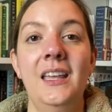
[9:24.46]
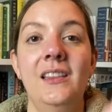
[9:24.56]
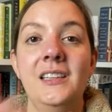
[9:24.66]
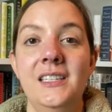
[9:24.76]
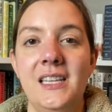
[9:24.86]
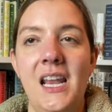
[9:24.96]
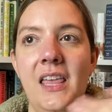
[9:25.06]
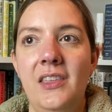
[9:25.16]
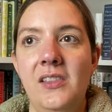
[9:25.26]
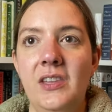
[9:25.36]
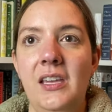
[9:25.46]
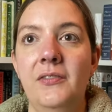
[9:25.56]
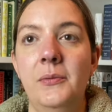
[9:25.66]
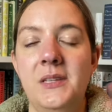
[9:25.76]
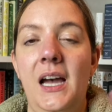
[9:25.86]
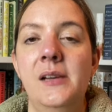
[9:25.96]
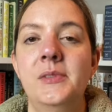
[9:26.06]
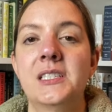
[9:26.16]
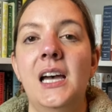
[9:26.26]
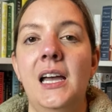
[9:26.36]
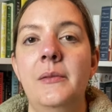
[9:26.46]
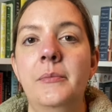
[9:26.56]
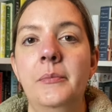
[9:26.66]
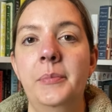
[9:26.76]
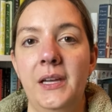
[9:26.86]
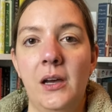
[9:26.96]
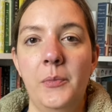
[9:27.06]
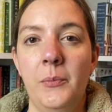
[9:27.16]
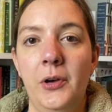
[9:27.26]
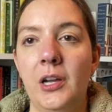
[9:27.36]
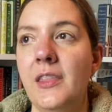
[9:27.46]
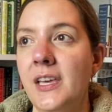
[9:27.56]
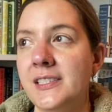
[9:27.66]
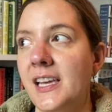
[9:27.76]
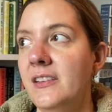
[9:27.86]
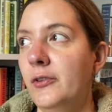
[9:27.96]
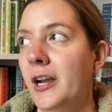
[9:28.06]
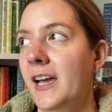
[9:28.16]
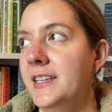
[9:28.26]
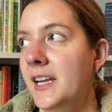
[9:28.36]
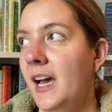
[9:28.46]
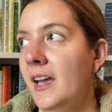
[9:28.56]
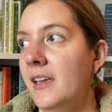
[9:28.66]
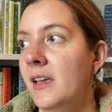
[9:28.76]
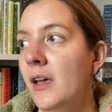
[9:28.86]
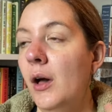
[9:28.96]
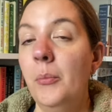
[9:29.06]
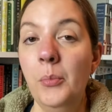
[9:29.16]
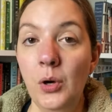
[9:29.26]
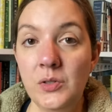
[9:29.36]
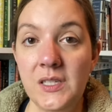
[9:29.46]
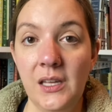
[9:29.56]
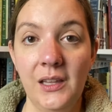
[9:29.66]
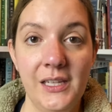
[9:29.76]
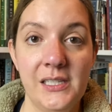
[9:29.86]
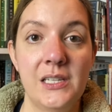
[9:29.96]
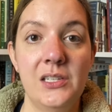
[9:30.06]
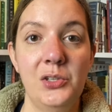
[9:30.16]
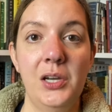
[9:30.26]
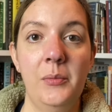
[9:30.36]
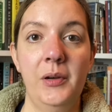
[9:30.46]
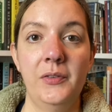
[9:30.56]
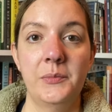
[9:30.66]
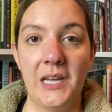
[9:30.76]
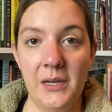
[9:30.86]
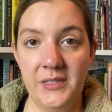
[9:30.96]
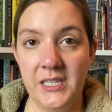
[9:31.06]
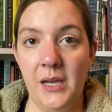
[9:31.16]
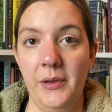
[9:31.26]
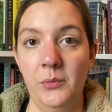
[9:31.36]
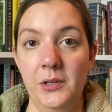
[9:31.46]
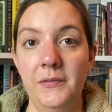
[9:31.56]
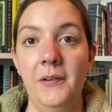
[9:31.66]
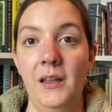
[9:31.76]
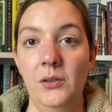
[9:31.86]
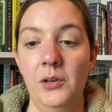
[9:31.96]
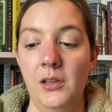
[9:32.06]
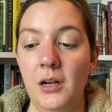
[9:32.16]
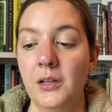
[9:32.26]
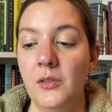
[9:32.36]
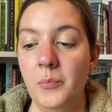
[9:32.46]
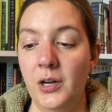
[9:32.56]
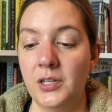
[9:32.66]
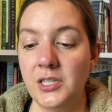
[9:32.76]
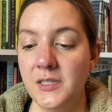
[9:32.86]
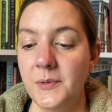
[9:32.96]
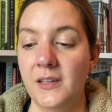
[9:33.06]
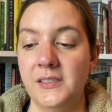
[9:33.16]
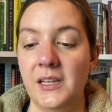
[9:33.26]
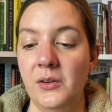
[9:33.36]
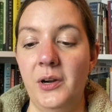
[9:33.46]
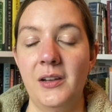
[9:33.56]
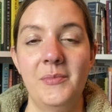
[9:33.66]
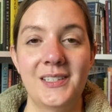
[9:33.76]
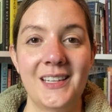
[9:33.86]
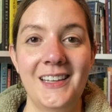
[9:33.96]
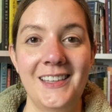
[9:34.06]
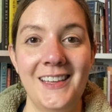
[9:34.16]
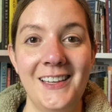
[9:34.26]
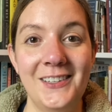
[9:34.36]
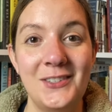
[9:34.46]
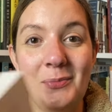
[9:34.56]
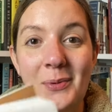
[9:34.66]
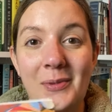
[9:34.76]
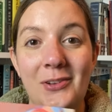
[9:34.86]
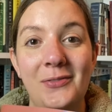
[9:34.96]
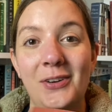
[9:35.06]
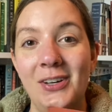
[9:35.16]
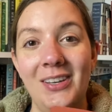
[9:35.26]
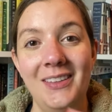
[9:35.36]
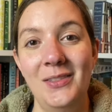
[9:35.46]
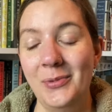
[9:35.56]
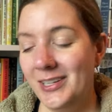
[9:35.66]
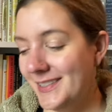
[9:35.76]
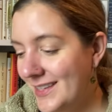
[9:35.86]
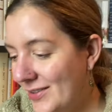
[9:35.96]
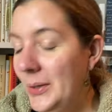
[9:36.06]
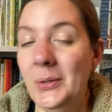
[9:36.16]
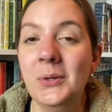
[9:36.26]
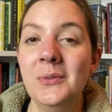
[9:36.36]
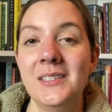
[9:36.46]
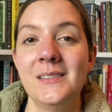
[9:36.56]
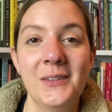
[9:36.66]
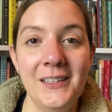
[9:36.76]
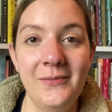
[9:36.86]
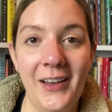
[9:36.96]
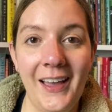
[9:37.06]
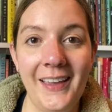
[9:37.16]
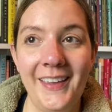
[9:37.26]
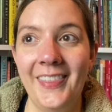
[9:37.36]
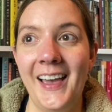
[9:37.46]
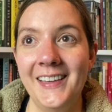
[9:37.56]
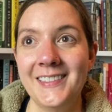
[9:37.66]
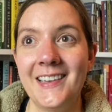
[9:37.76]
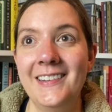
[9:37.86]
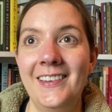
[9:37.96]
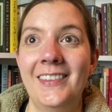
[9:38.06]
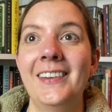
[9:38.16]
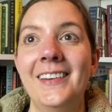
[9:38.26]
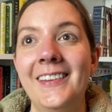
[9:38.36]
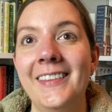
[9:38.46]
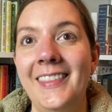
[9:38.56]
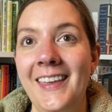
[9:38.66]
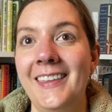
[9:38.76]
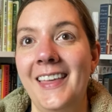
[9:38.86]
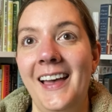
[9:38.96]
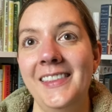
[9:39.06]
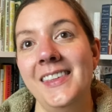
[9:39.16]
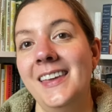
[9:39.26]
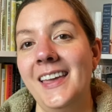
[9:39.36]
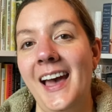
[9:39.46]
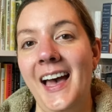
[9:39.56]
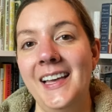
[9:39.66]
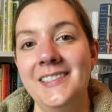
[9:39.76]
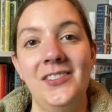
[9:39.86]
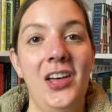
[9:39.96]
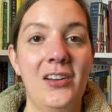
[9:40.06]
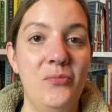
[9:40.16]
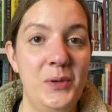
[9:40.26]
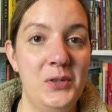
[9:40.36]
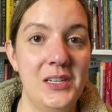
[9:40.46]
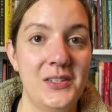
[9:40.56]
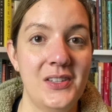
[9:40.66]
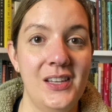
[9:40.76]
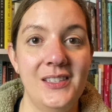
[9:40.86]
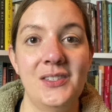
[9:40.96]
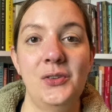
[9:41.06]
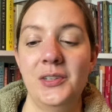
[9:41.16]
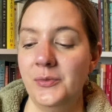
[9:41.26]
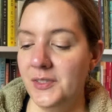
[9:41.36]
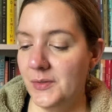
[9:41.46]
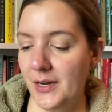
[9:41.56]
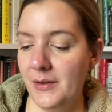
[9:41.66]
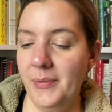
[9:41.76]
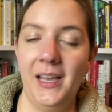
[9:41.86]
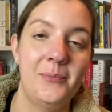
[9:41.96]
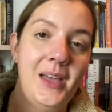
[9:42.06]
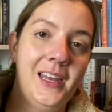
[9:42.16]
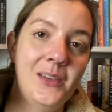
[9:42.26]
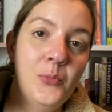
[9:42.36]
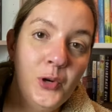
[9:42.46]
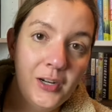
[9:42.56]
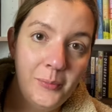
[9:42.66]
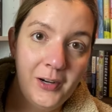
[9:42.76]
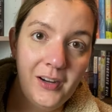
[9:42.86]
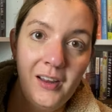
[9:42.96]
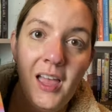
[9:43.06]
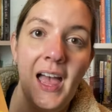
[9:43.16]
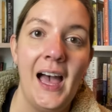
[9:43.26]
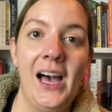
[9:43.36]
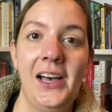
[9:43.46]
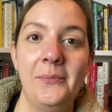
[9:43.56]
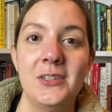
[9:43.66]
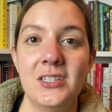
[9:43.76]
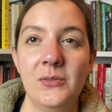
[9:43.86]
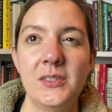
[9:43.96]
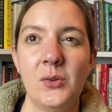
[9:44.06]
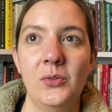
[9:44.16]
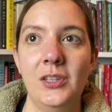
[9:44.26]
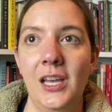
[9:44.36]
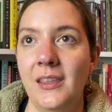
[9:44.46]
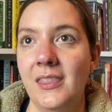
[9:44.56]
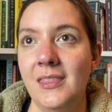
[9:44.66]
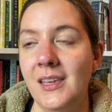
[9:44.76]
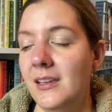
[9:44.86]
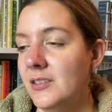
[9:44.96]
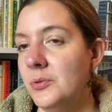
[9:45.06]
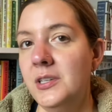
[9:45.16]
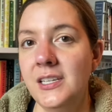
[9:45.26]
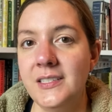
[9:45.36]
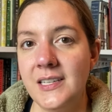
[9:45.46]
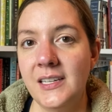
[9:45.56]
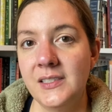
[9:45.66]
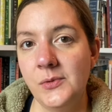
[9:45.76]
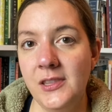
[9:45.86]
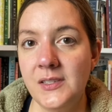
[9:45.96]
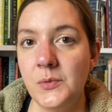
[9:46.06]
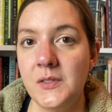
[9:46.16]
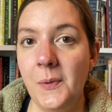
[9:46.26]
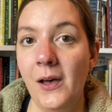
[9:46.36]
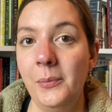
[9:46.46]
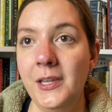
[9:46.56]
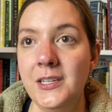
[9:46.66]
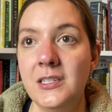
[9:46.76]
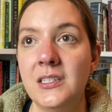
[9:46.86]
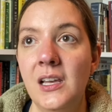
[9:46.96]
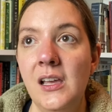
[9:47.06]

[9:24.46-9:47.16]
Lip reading: listen and then like from time to time pick up the book. And that's kind of what I did. I mostly listened to it, but from time to time I would follow along in the book just because I didn't want to miss anything super beautiful in the book itself. Who is it written by? That's another thing that I think adds a lot of beauty to this. So it was written by Maddie Mortimer. She was only, I think, 26 when this was published.